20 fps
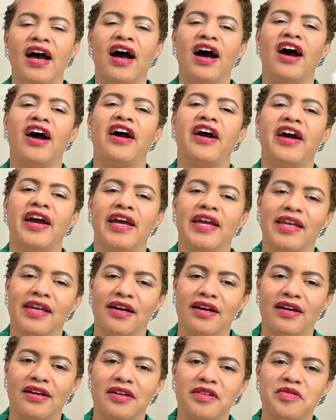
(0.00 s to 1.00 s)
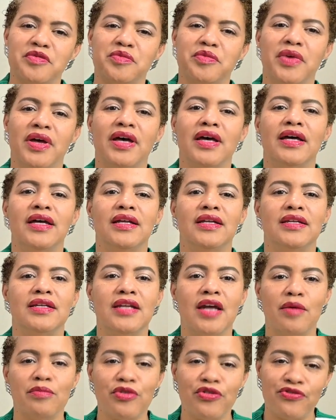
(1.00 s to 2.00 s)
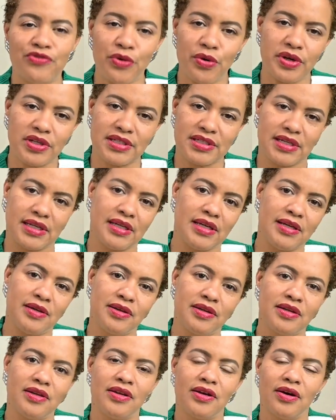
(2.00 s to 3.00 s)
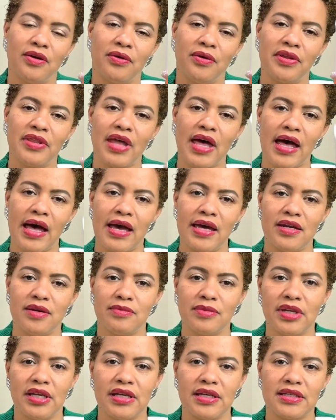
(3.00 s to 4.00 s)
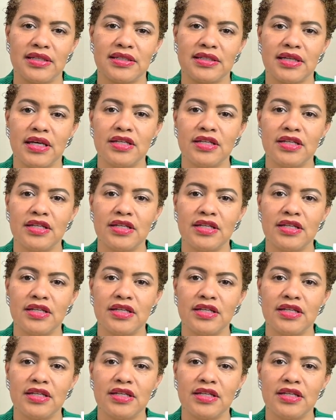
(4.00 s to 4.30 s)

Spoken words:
All right, y'all. Number 14 on the item list,